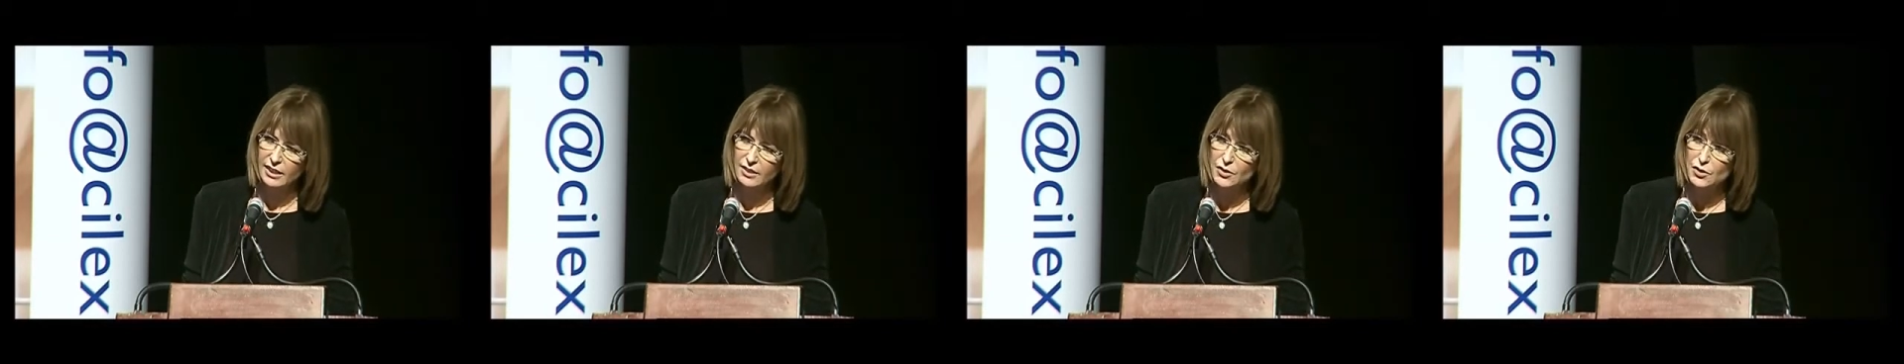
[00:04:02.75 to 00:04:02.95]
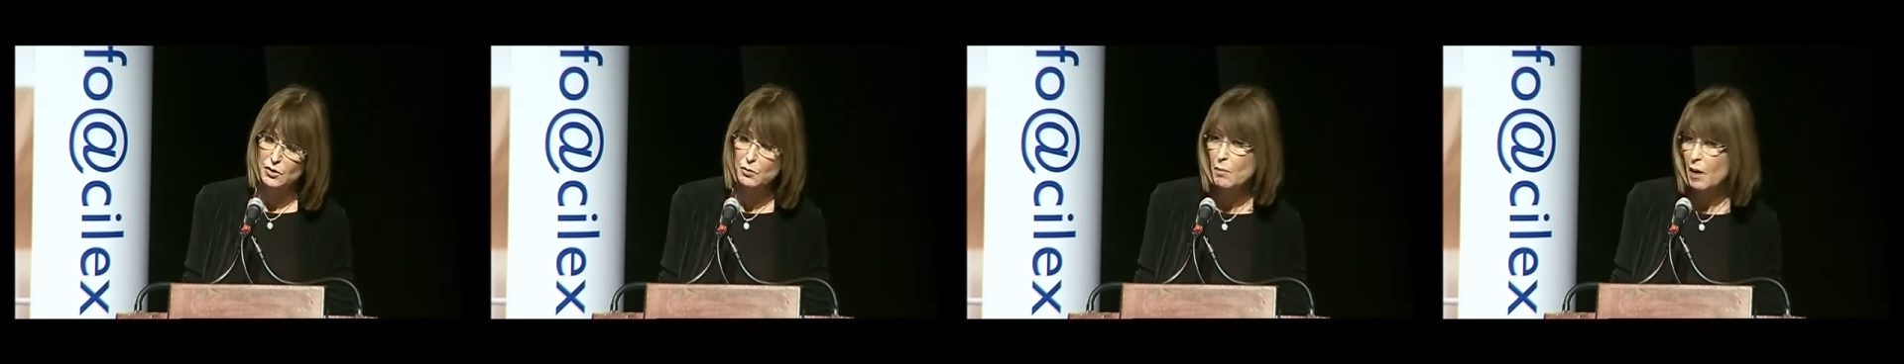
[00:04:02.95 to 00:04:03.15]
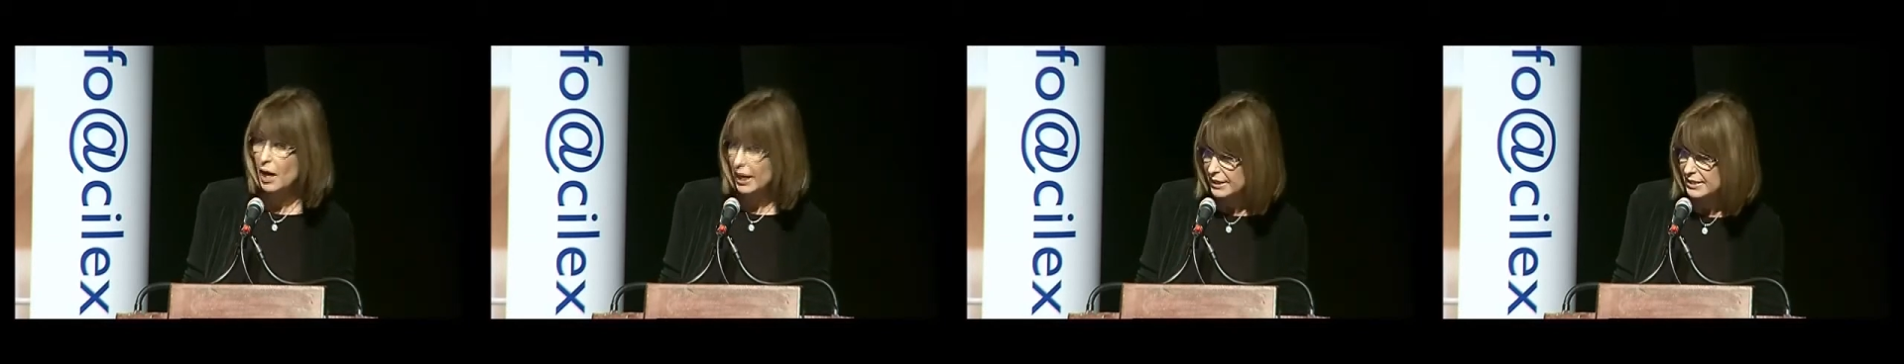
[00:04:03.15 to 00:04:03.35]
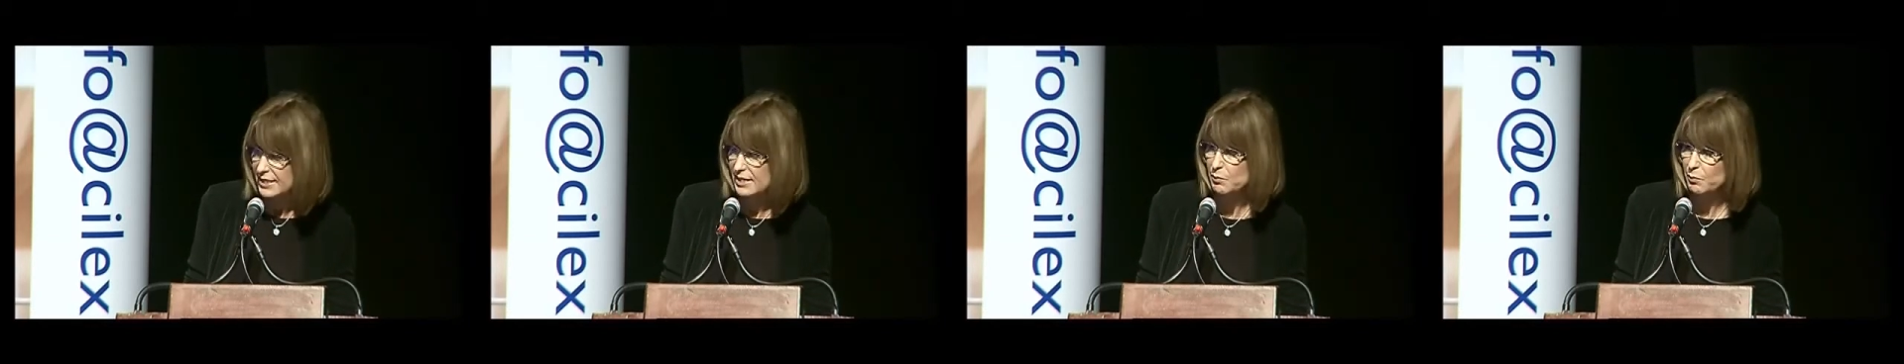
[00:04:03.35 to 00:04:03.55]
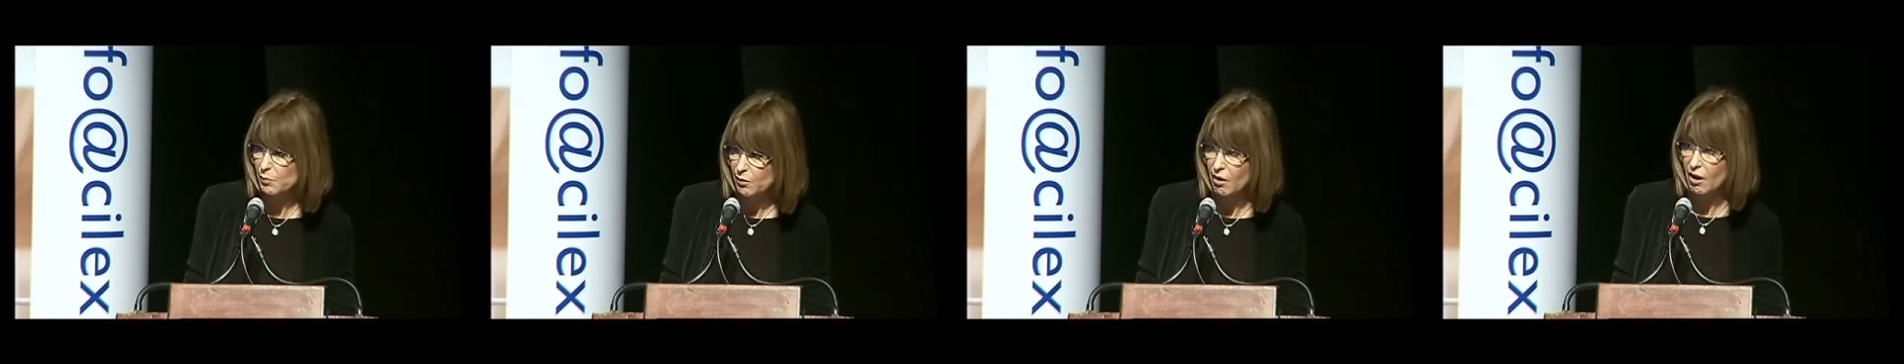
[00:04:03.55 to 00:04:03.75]
and to my
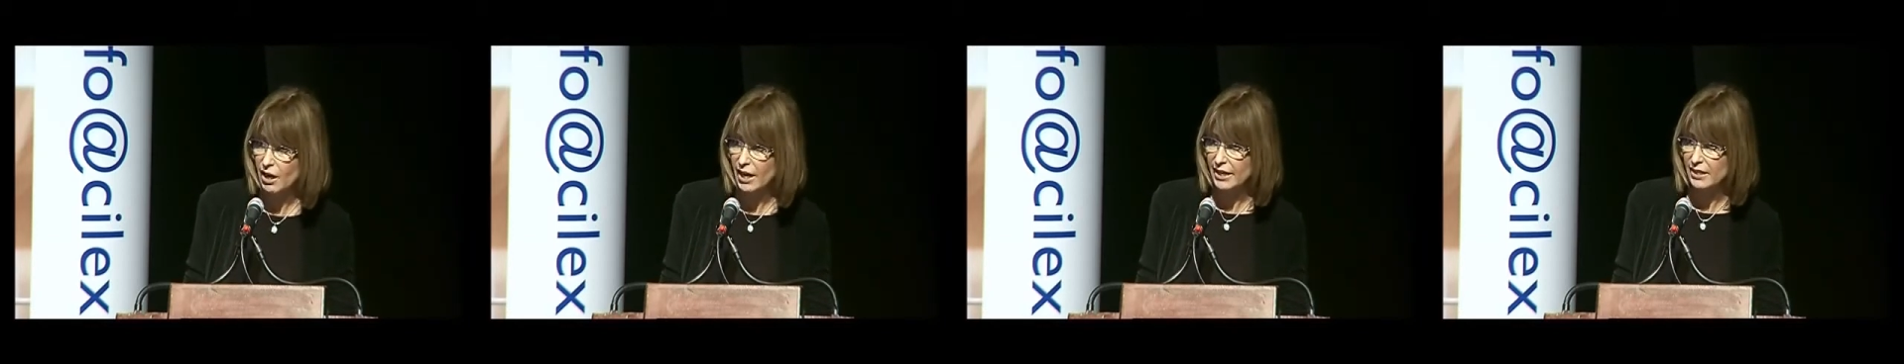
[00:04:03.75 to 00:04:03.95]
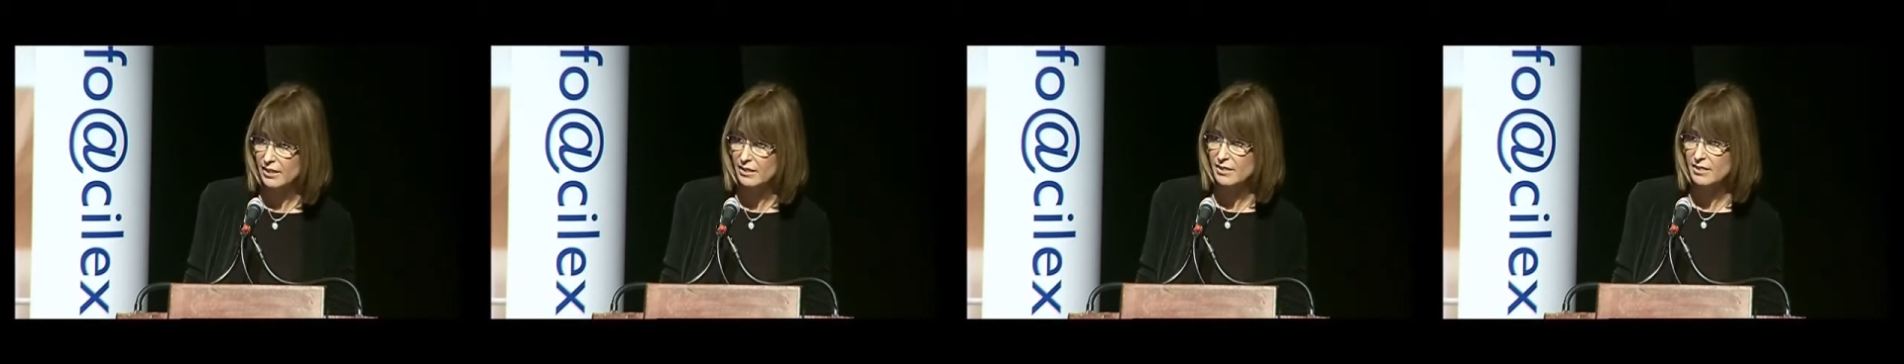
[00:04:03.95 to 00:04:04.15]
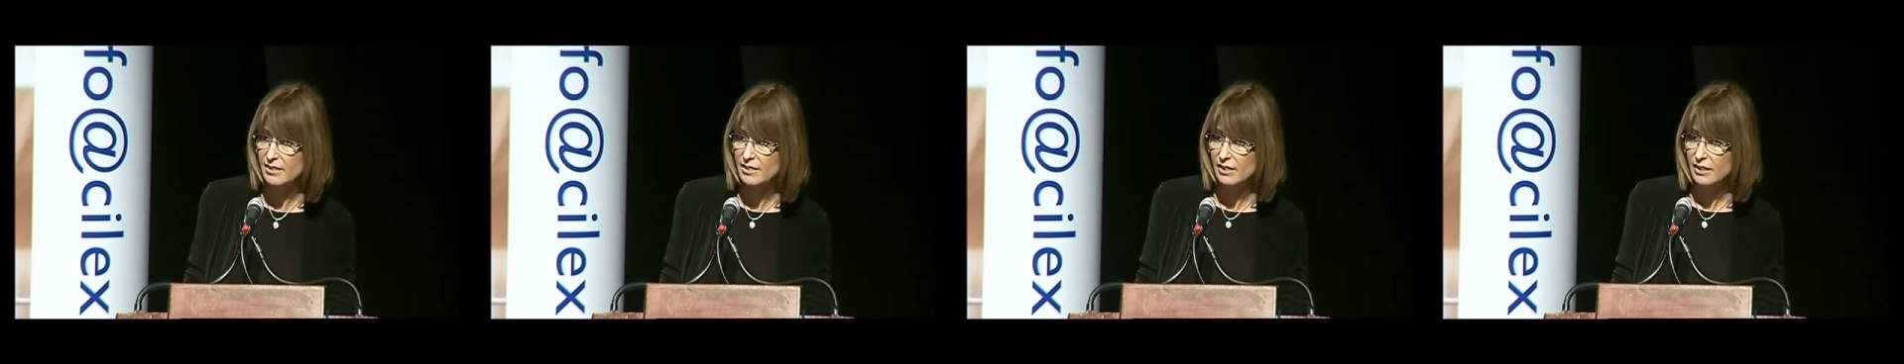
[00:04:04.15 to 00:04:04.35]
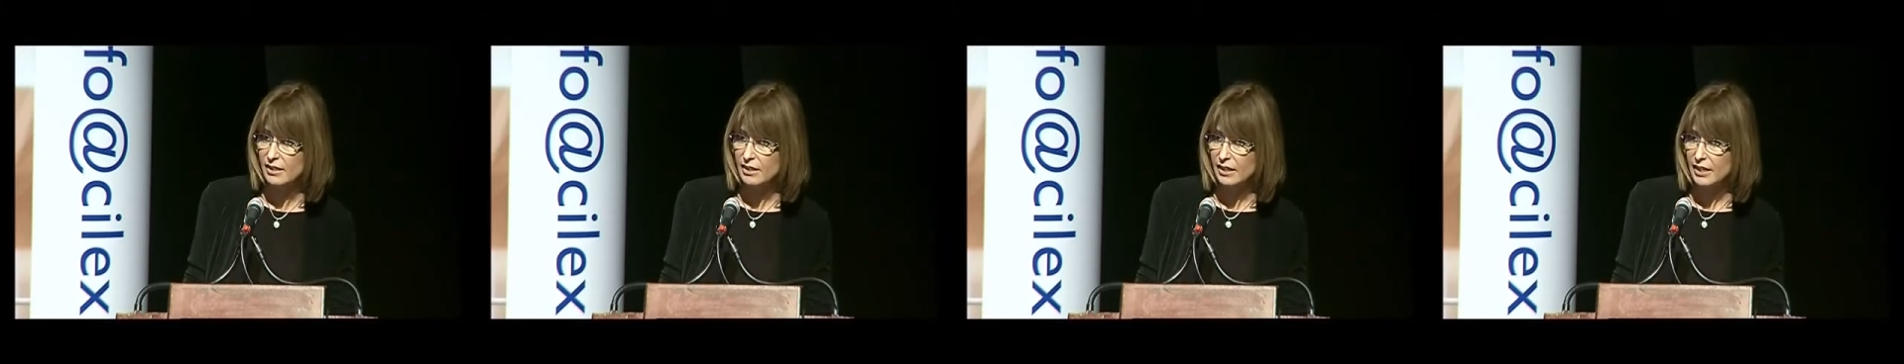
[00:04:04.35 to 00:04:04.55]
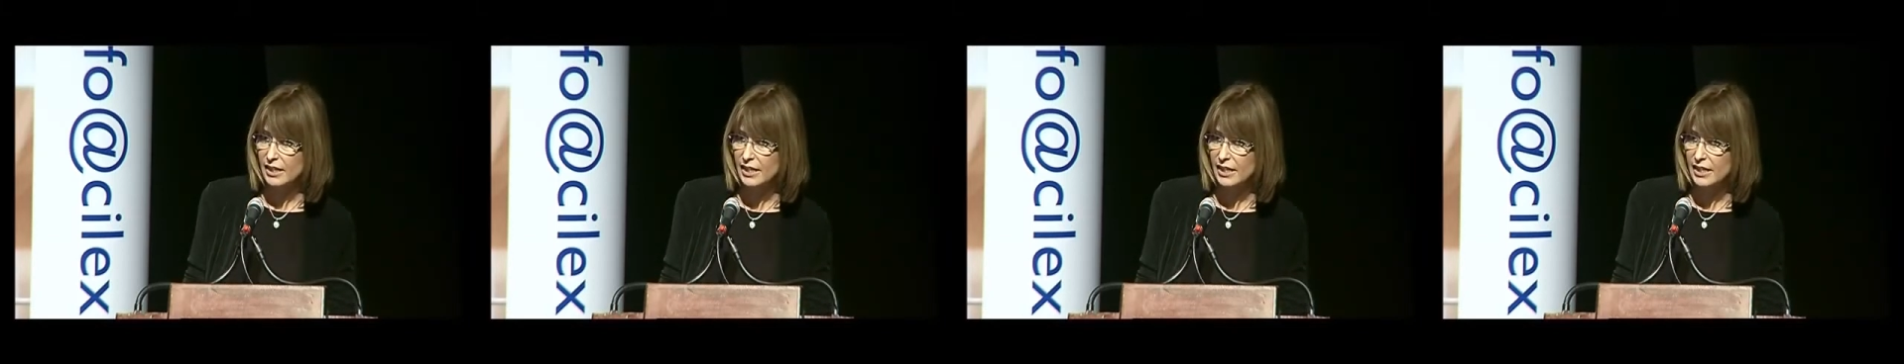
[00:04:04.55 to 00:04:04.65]
surprise,